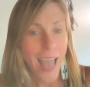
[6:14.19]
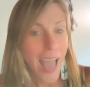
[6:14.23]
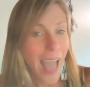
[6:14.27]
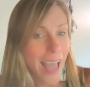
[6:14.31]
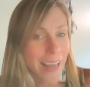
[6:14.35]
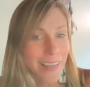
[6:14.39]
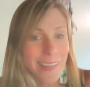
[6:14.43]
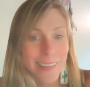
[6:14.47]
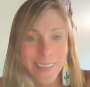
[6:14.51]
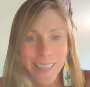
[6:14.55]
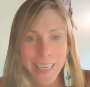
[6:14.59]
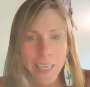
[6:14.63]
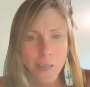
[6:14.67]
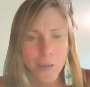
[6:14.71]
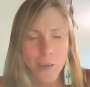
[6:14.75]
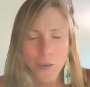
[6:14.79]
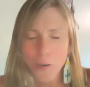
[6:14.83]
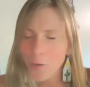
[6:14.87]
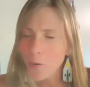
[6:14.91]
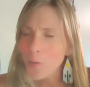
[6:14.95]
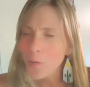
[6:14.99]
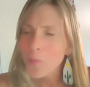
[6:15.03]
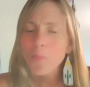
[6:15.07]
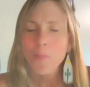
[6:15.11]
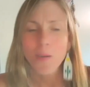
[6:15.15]
And
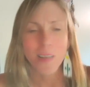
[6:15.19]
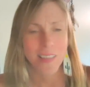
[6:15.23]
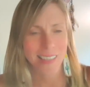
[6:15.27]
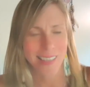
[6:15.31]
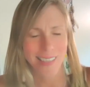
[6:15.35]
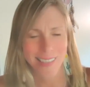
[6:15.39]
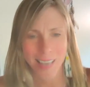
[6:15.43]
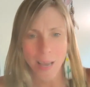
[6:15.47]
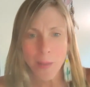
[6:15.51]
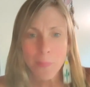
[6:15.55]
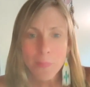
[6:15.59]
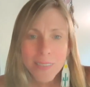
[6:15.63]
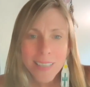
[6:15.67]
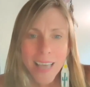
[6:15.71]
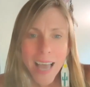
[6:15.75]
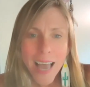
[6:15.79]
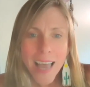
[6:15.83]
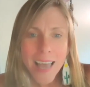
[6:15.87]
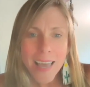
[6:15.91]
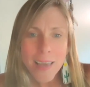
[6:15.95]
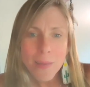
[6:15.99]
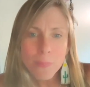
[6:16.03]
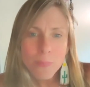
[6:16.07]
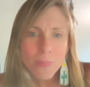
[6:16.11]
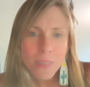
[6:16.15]
leader with,
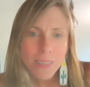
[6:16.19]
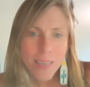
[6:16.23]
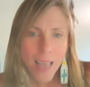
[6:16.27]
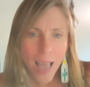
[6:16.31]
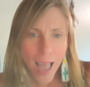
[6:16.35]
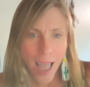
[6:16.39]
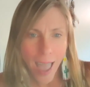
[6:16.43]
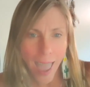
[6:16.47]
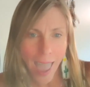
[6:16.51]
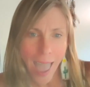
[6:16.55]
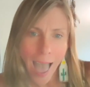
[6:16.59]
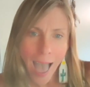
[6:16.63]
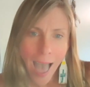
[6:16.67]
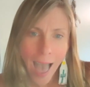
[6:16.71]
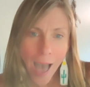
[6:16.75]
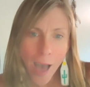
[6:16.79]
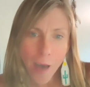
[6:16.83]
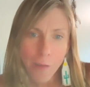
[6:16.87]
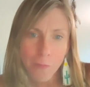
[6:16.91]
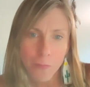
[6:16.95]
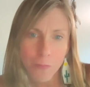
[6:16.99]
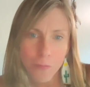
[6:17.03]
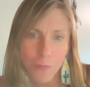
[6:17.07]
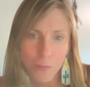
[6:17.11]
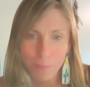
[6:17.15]
sometimes I
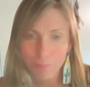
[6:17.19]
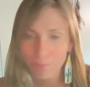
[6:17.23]
have